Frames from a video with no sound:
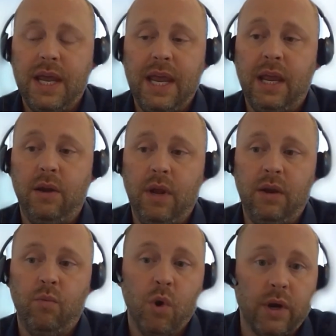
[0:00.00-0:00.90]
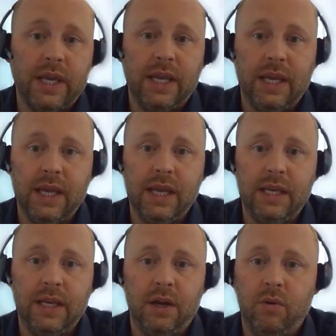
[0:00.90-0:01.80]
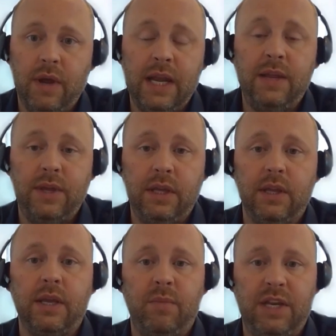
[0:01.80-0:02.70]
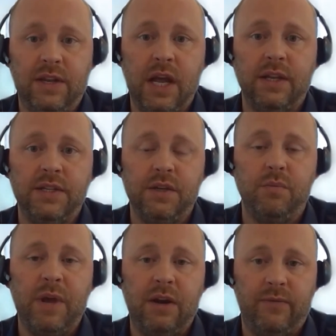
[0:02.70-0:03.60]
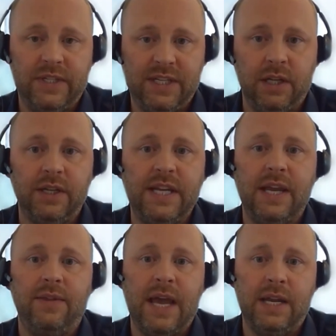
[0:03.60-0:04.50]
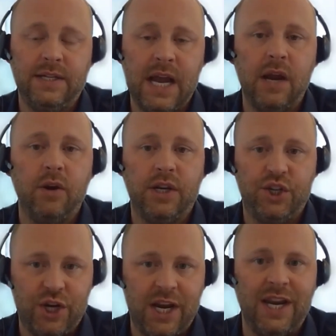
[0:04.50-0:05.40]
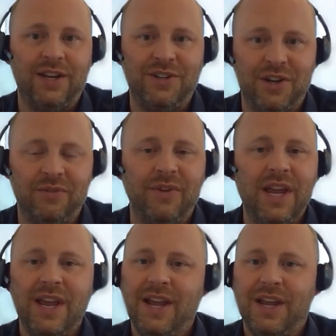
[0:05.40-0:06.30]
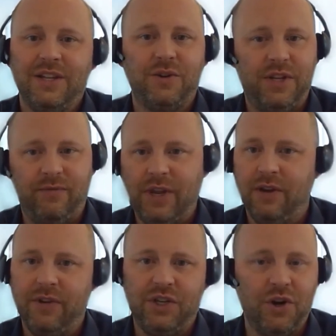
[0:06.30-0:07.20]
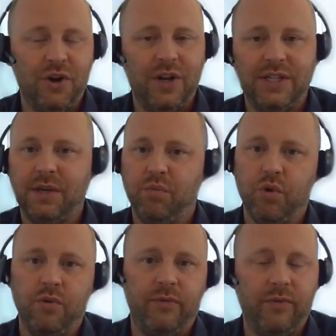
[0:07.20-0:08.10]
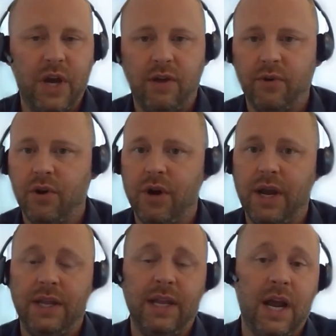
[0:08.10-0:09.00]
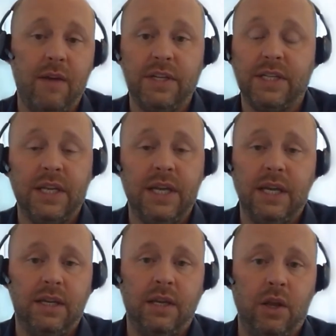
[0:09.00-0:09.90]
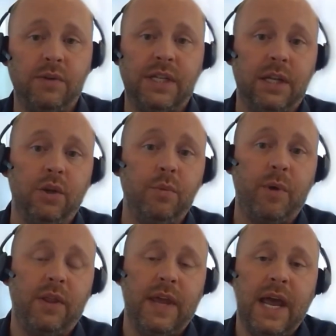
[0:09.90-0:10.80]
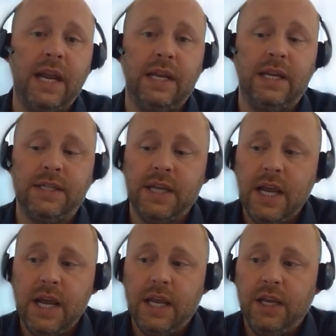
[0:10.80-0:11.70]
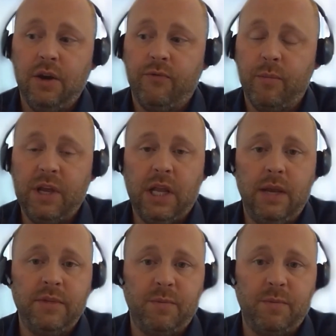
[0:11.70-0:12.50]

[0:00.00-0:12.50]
in in working eh, you know anything that can be done to better facilitate that entire exchange of certificate of insurance and proof of cover and then obviously closing the loop on that is you know from a claims